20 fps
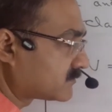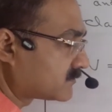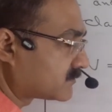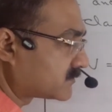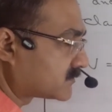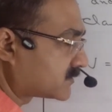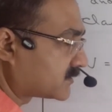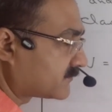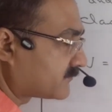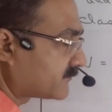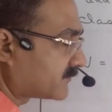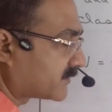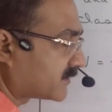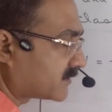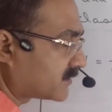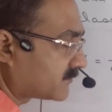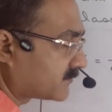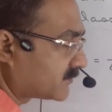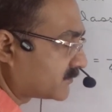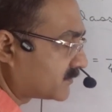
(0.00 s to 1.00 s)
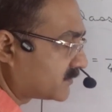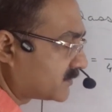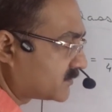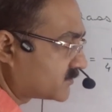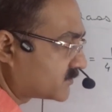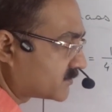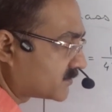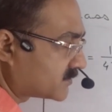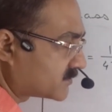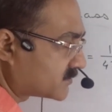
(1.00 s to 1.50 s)
say forget about this
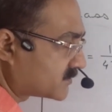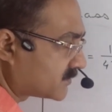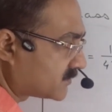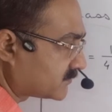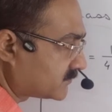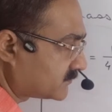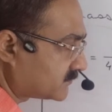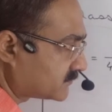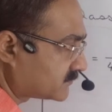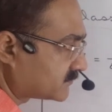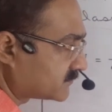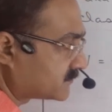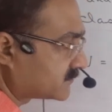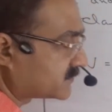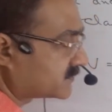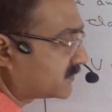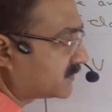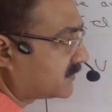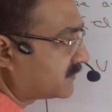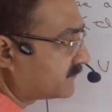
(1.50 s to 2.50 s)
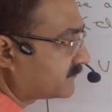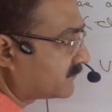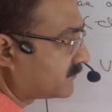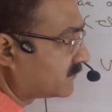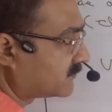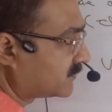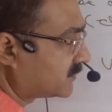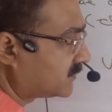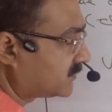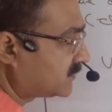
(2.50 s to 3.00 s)
charge now, say if
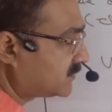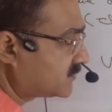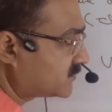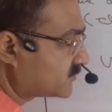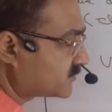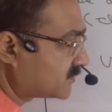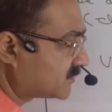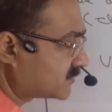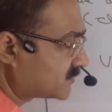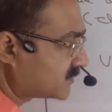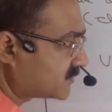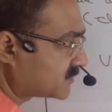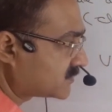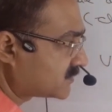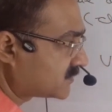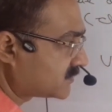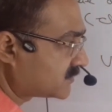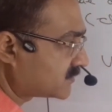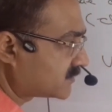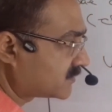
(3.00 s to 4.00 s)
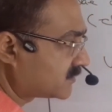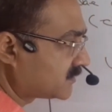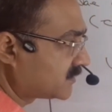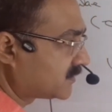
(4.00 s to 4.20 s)
only this charge is there,